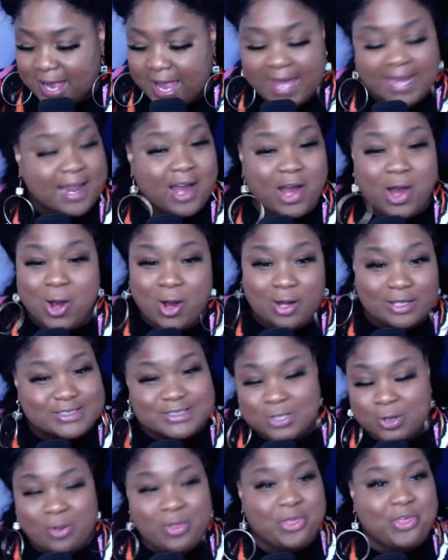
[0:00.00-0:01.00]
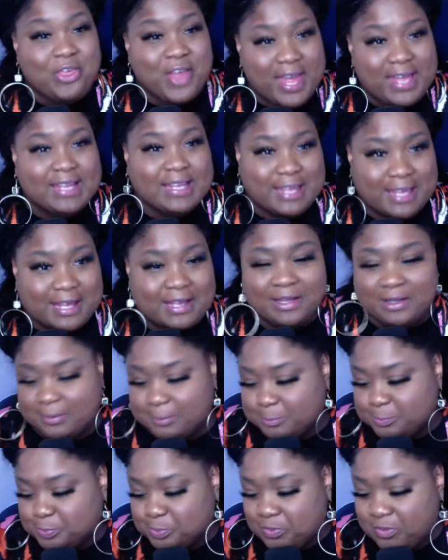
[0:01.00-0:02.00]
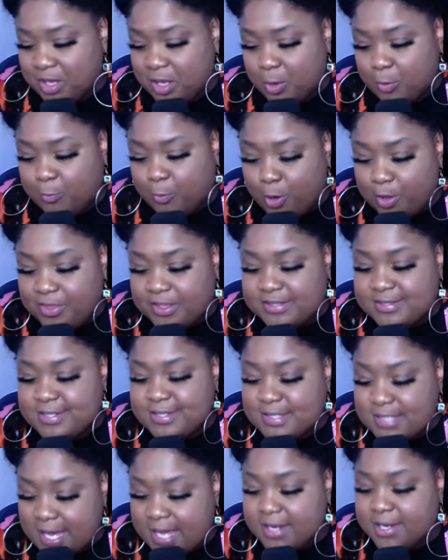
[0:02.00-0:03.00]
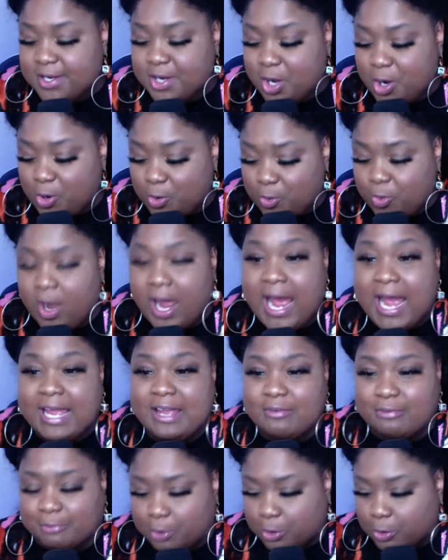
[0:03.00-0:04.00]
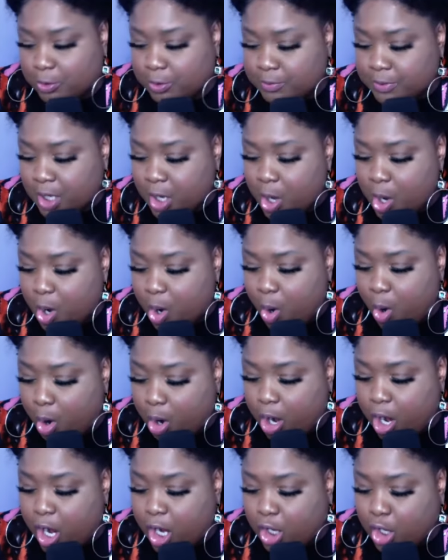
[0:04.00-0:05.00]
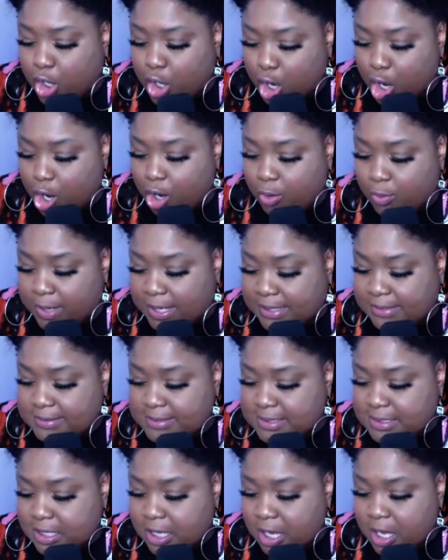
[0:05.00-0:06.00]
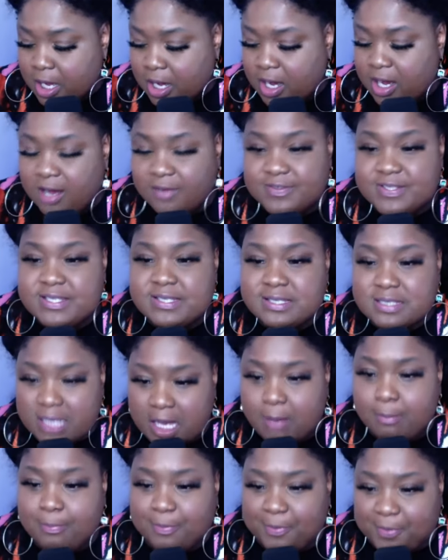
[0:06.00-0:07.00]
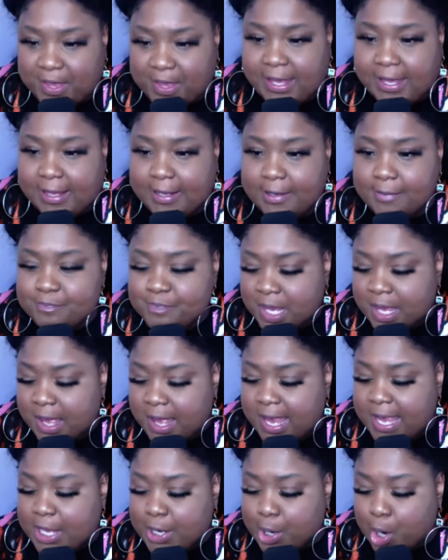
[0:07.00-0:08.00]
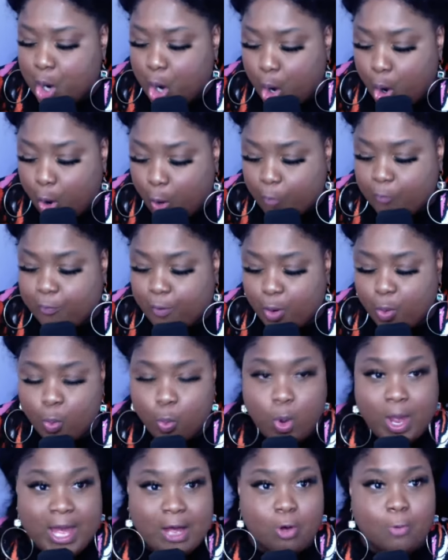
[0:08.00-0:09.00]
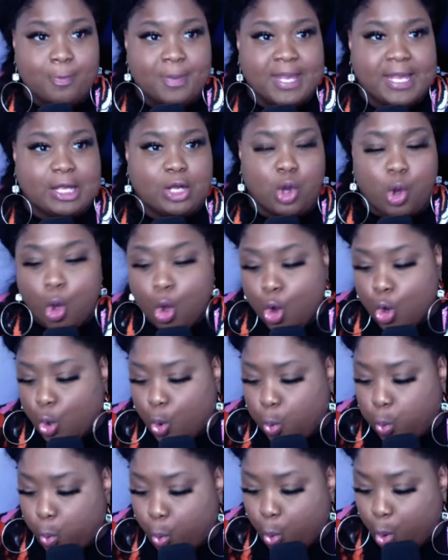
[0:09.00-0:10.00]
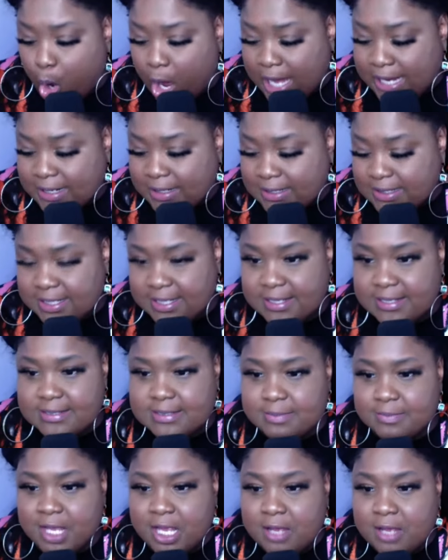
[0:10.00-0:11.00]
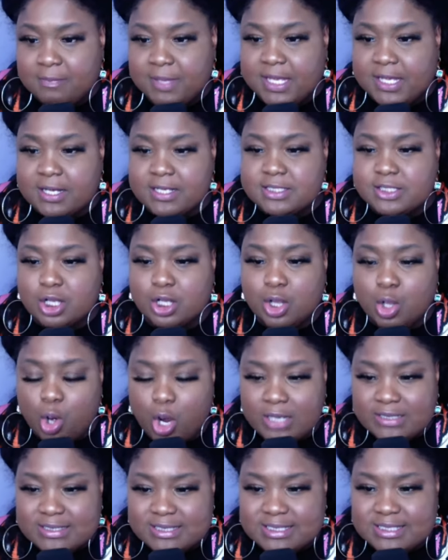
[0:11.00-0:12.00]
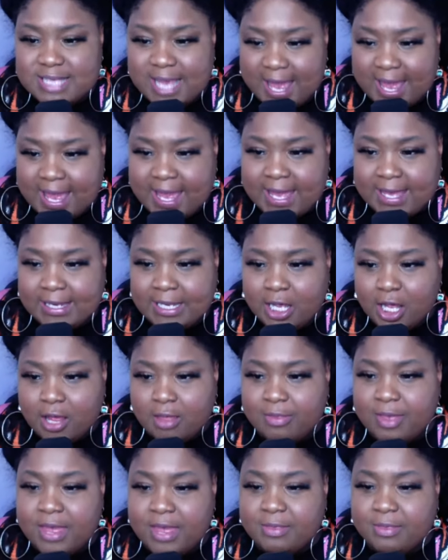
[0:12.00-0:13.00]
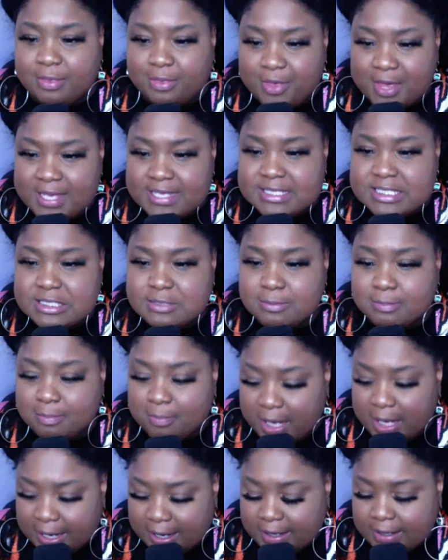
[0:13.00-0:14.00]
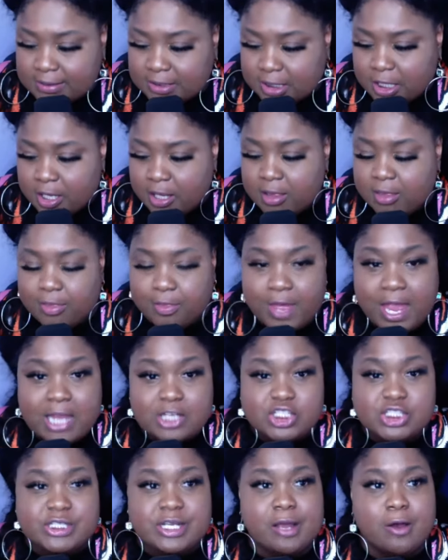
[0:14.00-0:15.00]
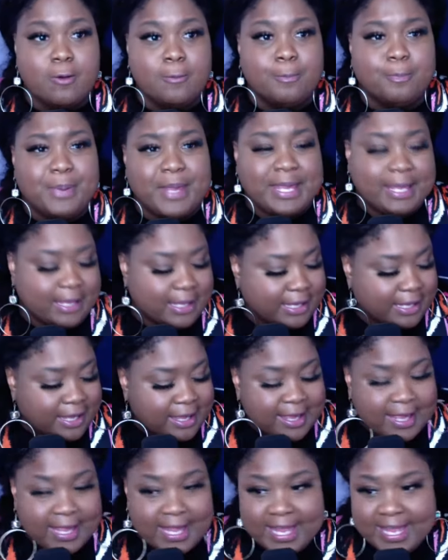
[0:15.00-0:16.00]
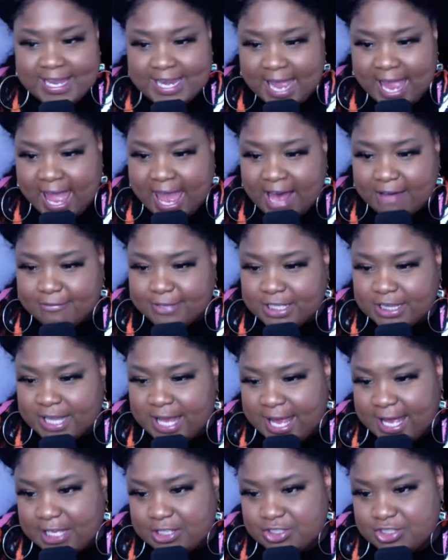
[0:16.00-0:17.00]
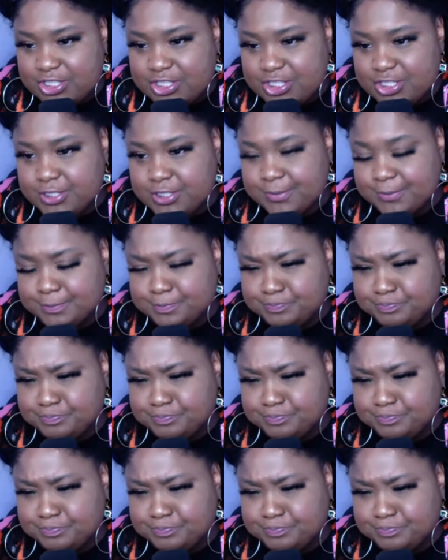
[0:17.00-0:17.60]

And I also thank him for the sudden arrival or occurrence of something in overwhelming quantities. Because the Lord said that this month there shall be an avalanche.